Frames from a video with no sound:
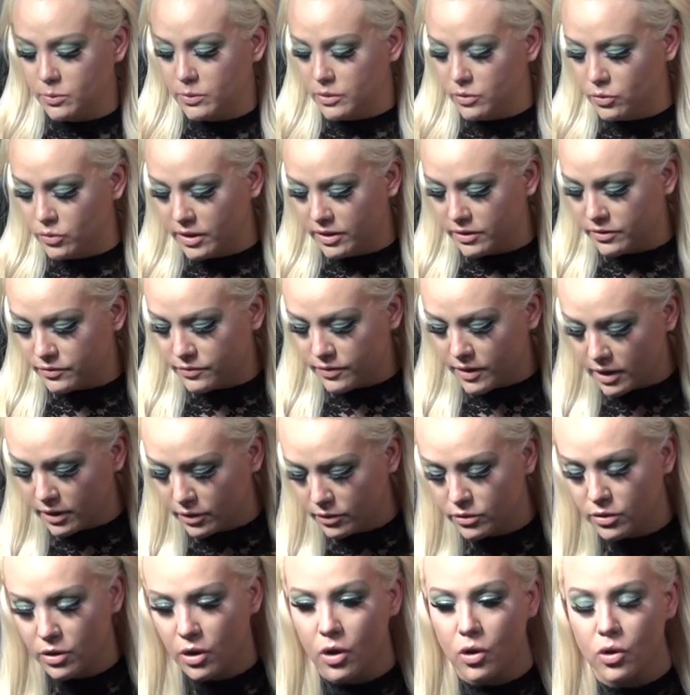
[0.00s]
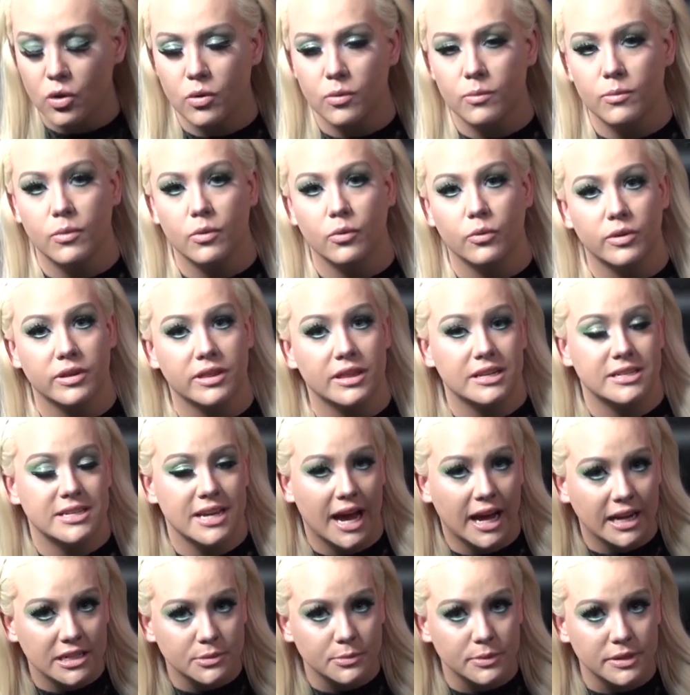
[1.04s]
when you get followed home with
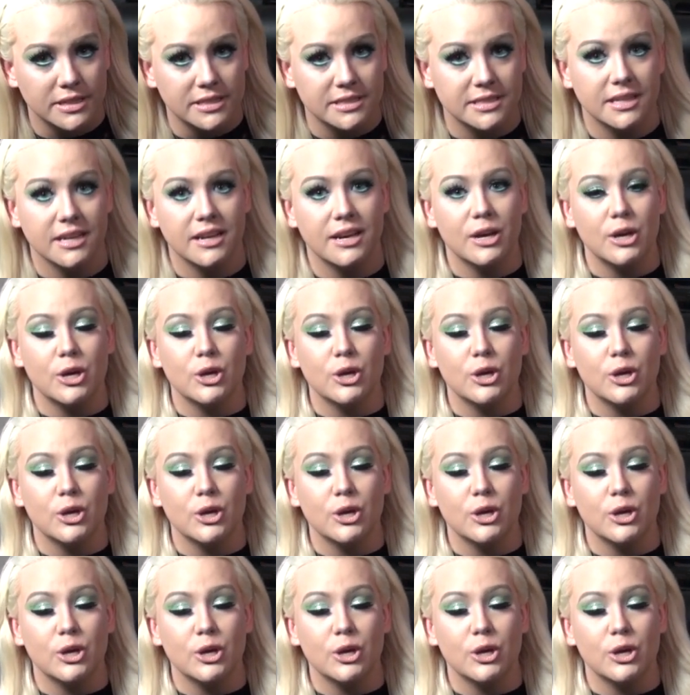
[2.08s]
attachments,